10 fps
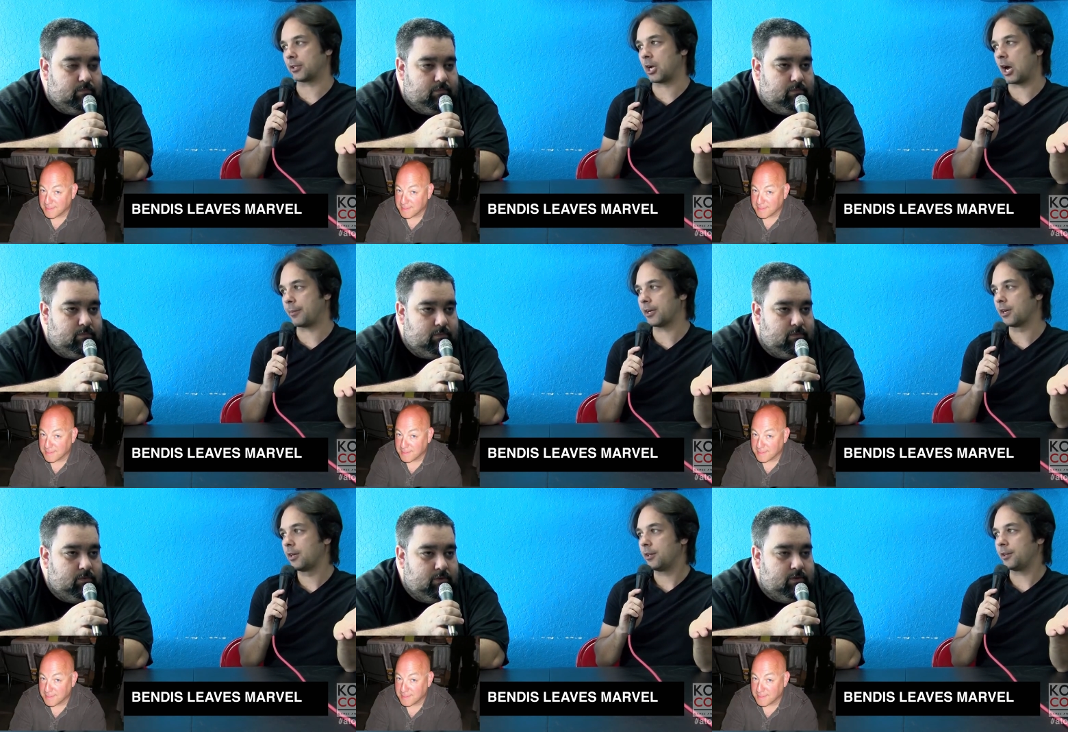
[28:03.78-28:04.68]
Speaker 1: the
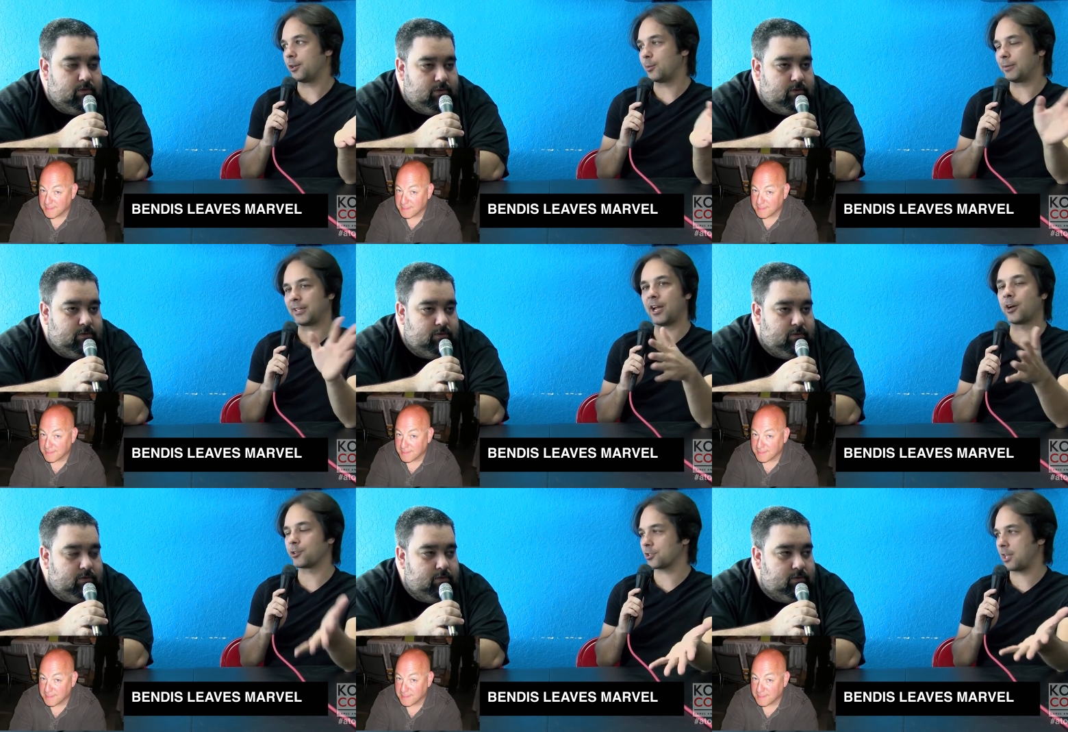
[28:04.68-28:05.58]
comic, you know, but they
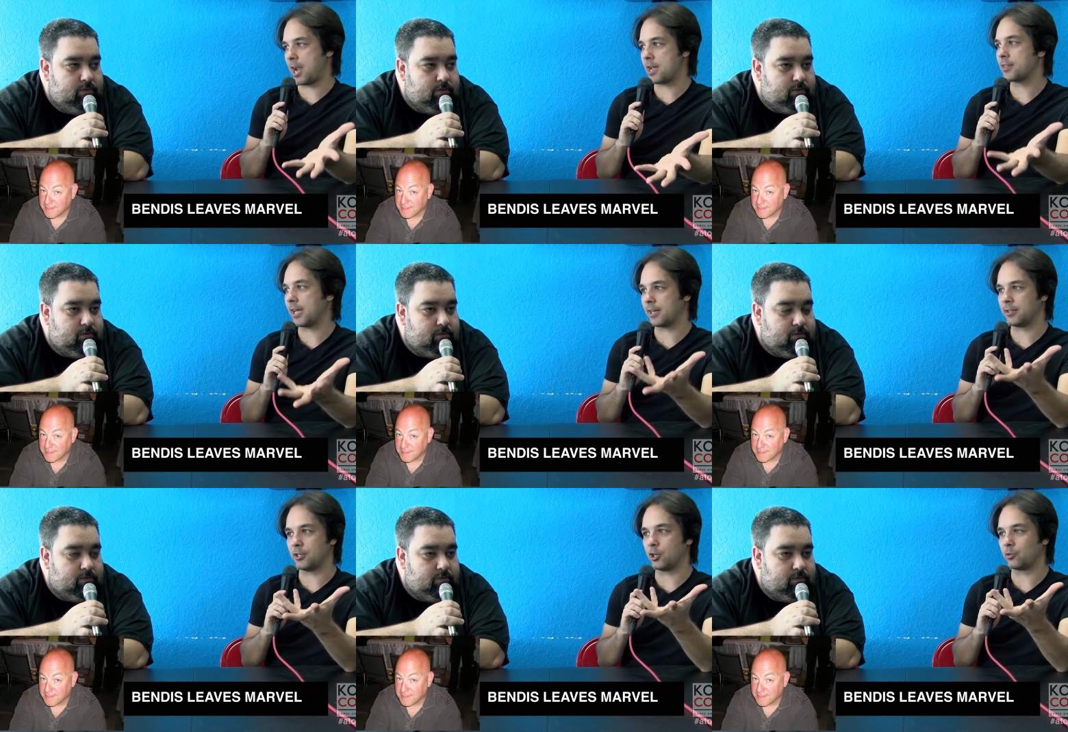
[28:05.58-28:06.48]
understand
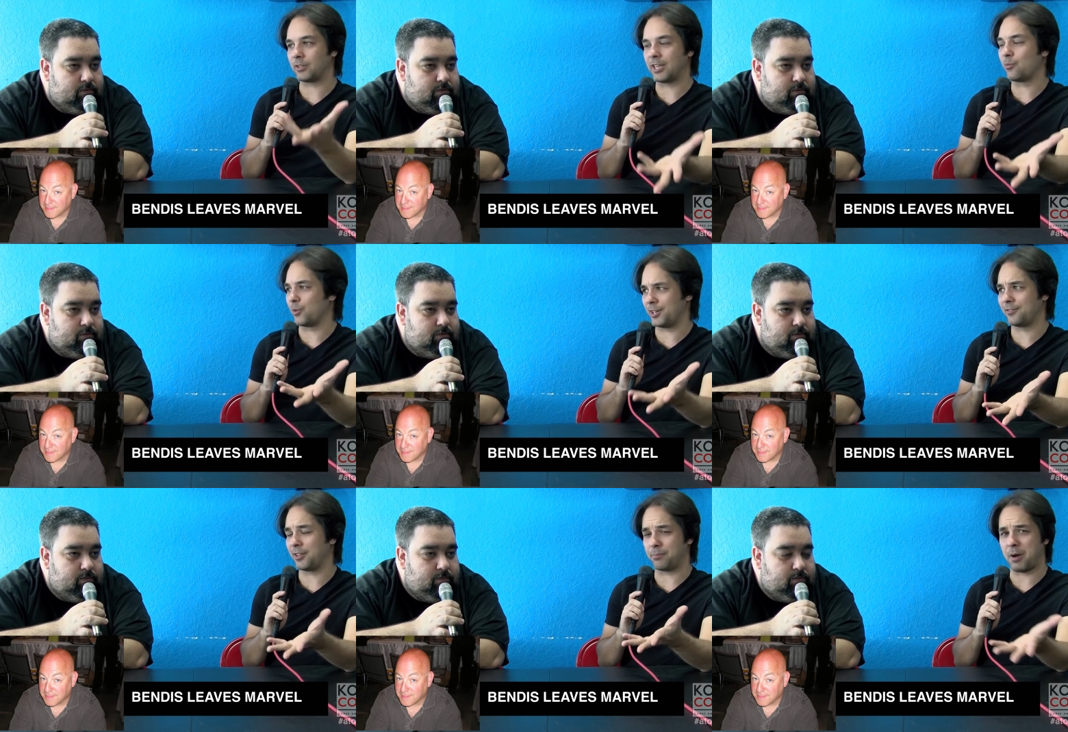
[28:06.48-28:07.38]
that, you know, to get rid
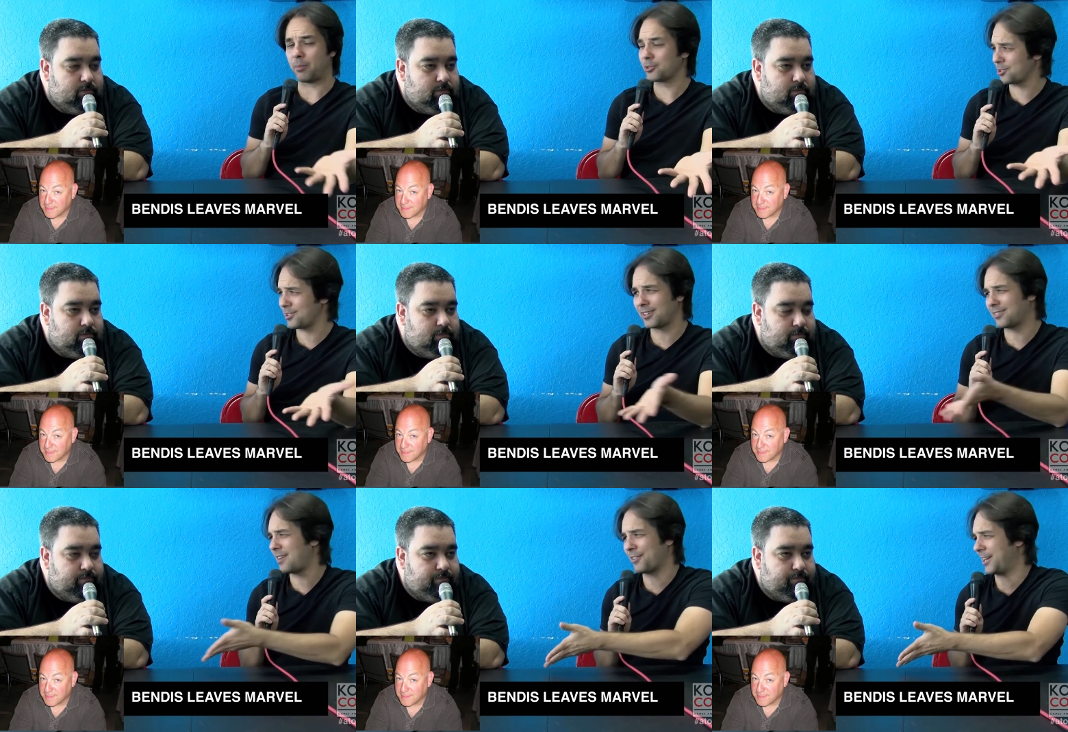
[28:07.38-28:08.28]
of the publisher,
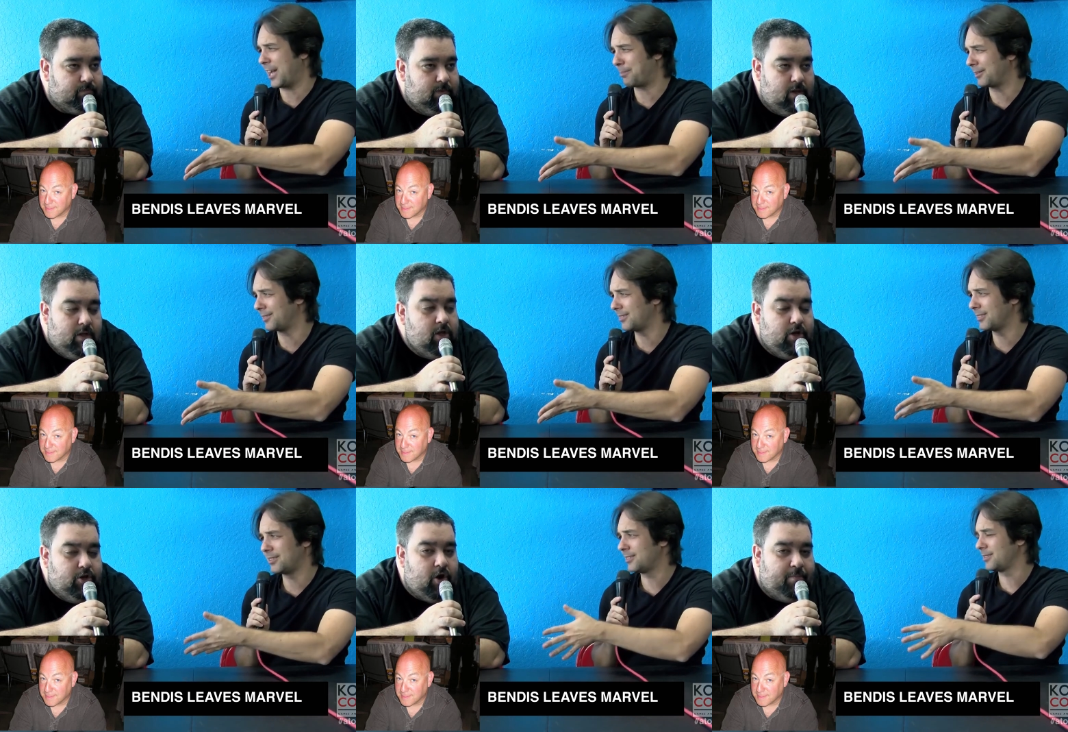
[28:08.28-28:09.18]
that's never going to happen.
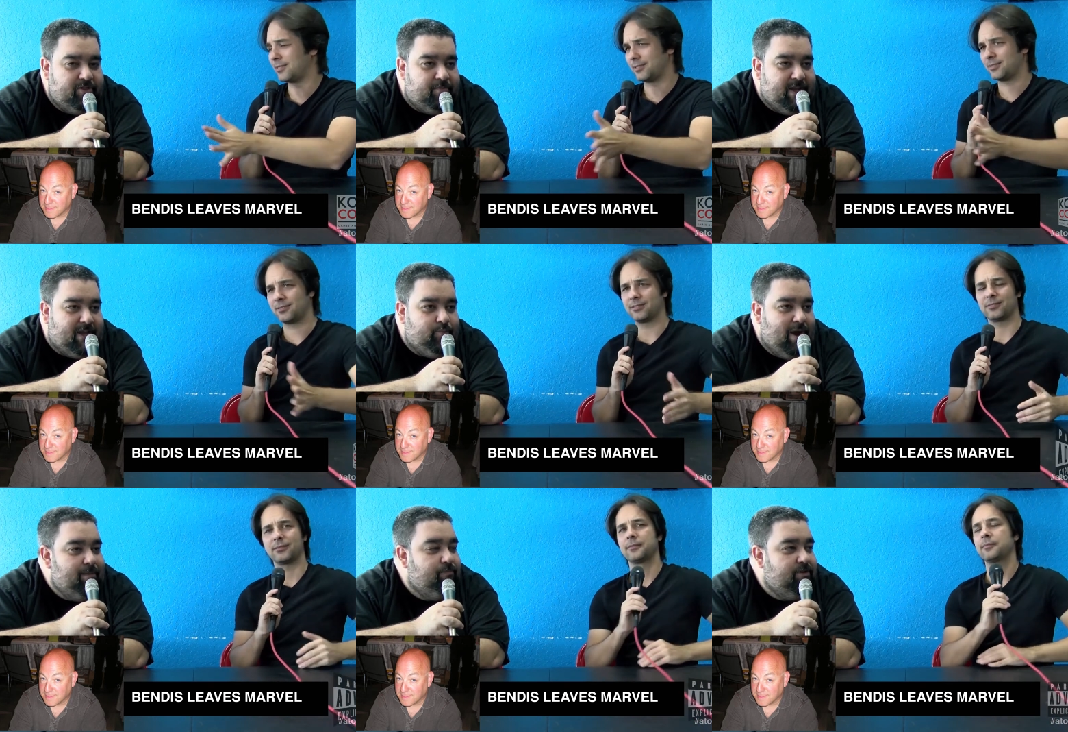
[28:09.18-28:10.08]
Speaker 2: No, but they're making
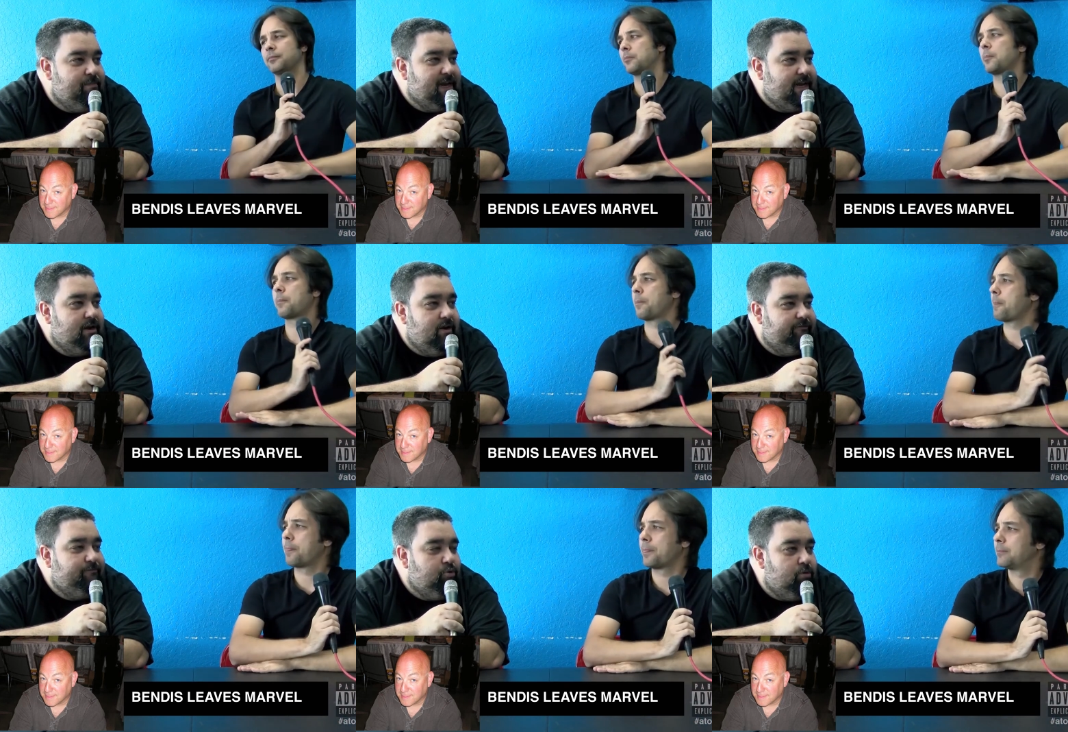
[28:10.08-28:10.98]
way they're making
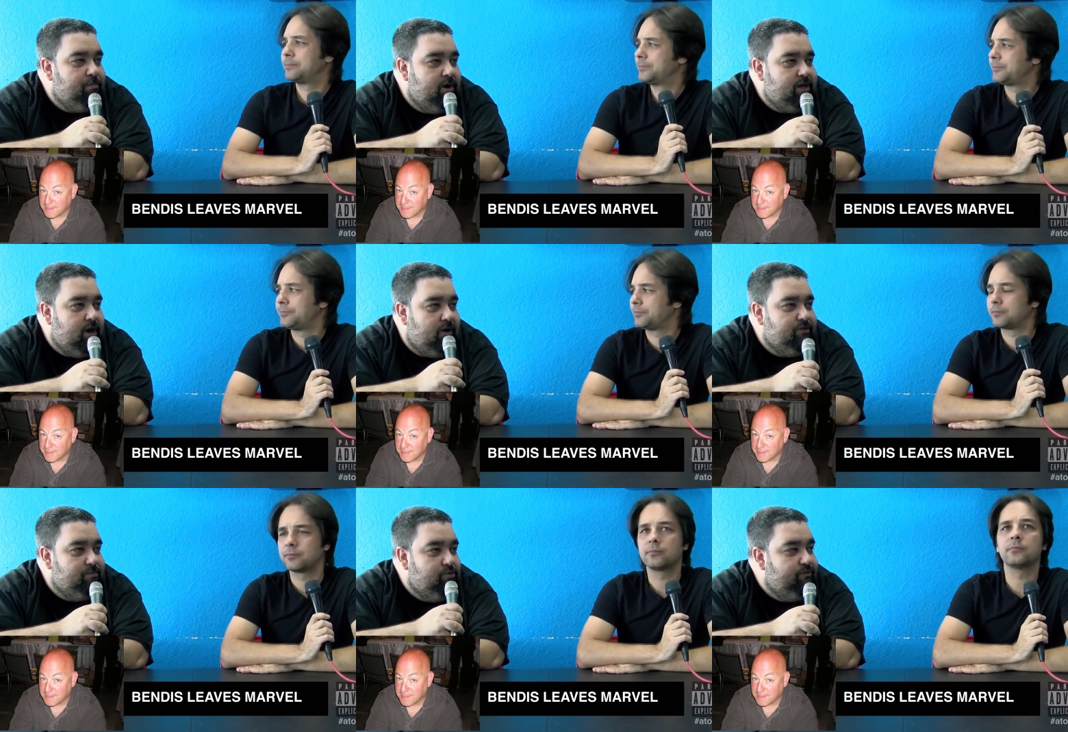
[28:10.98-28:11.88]
enough more money
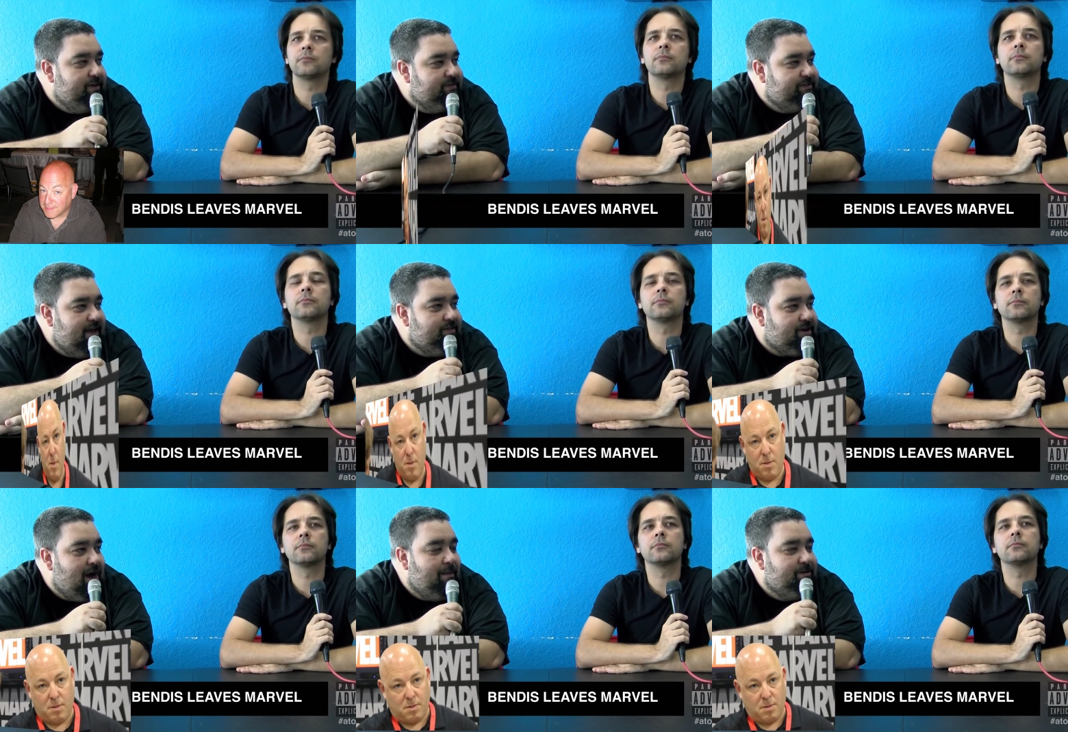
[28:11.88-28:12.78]
on the movies that
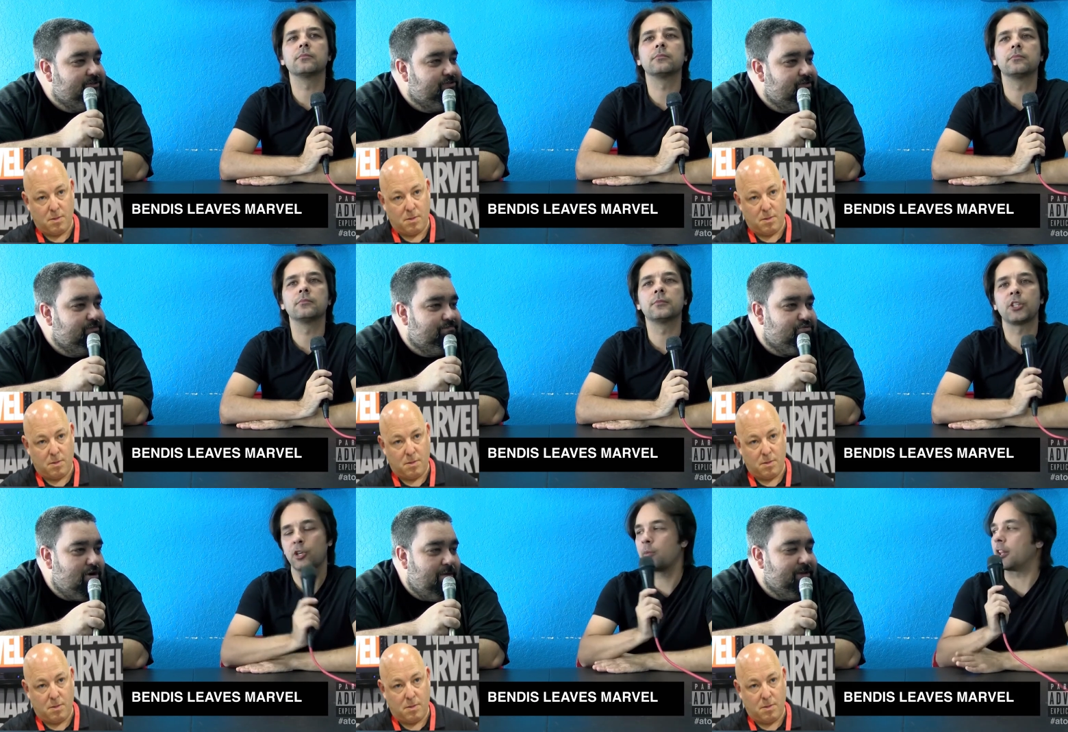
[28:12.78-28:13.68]
the comics
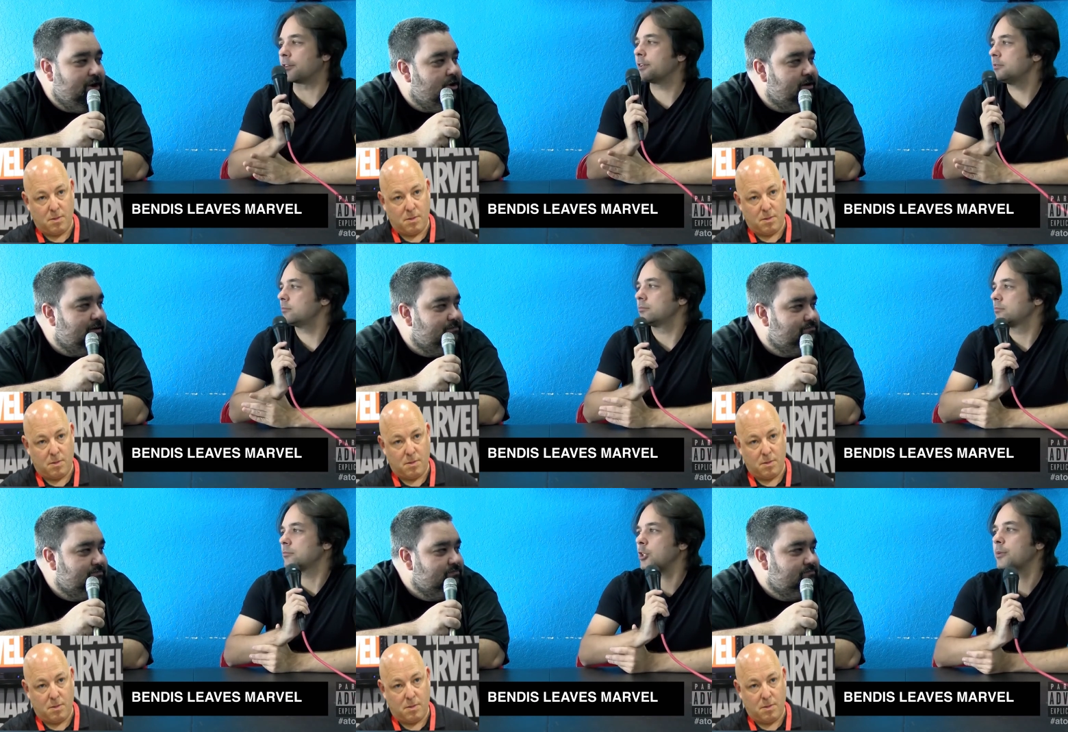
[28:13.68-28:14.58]
they're probably irrelevant. aren't
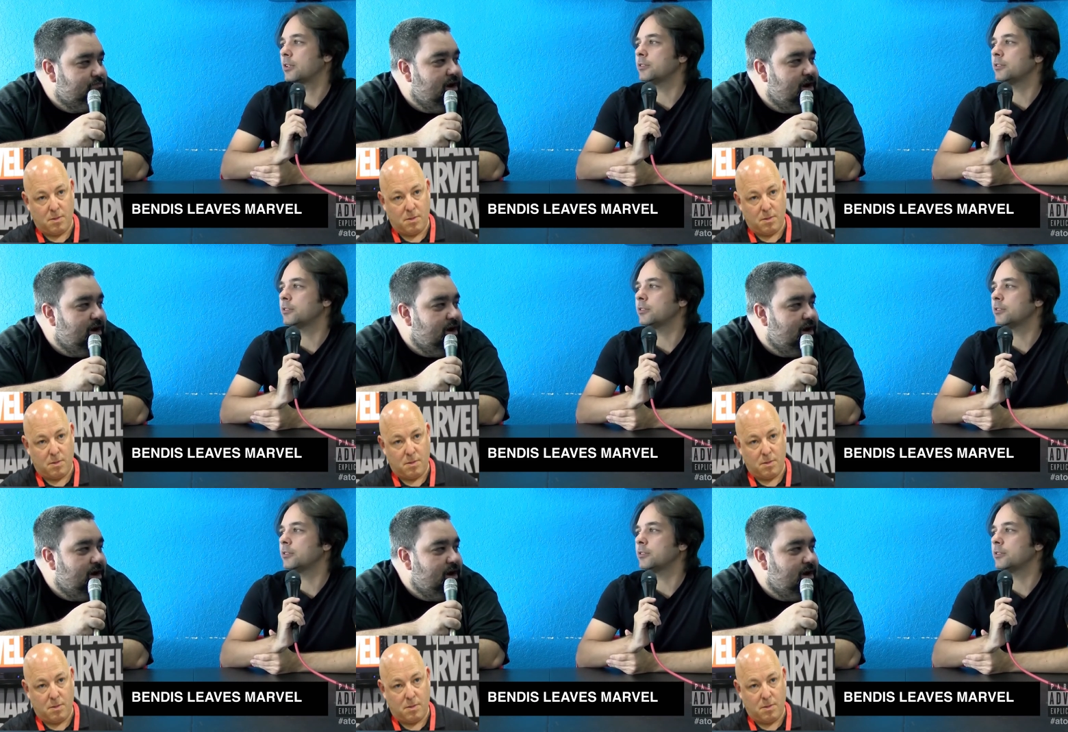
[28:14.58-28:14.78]
they're relevant,